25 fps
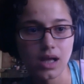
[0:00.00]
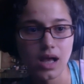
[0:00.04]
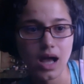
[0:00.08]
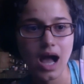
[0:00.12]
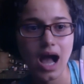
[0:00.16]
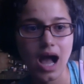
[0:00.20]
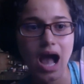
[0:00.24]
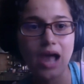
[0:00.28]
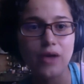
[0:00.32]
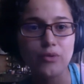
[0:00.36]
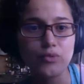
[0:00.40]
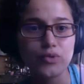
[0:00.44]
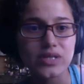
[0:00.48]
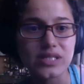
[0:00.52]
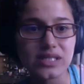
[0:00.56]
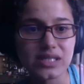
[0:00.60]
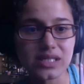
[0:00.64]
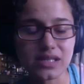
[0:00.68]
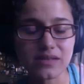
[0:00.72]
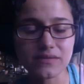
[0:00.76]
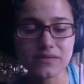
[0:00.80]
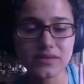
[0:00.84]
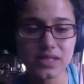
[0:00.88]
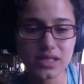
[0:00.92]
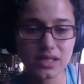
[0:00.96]
I
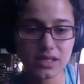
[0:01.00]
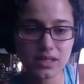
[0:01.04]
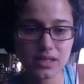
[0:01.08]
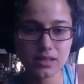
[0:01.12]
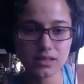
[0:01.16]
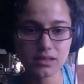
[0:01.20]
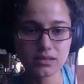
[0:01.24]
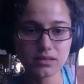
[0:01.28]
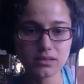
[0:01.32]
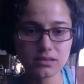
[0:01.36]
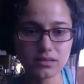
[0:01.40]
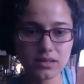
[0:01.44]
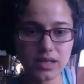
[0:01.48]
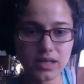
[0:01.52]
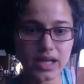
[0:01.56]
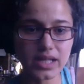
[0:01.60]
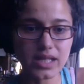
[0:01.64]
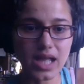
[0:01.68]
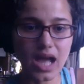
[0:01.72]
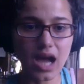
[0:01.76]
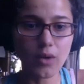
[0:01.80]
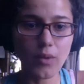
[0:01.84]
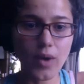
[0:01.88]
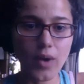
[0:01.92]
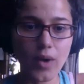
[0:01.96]
received it and
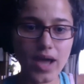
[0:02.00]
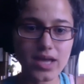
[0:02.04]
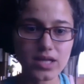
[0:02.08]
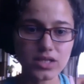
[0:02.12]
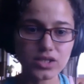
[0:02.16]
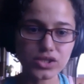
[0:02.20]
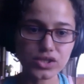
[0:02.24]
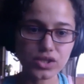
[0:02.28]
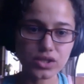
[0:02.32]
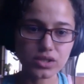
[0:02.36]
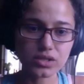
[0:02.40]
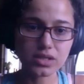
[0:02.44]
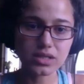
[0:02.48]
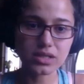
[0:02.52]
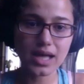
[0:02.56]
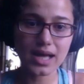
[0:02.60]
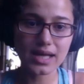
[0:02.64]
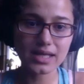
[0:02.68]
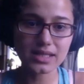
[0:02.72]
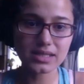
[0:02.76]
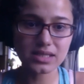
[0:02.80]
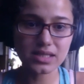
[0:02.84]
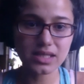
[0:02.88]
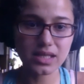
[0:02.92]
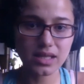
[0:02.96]
how I
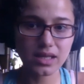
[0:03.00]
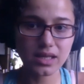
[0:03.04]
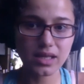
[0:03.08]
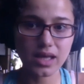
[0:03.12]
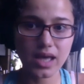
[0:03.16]
internalized it.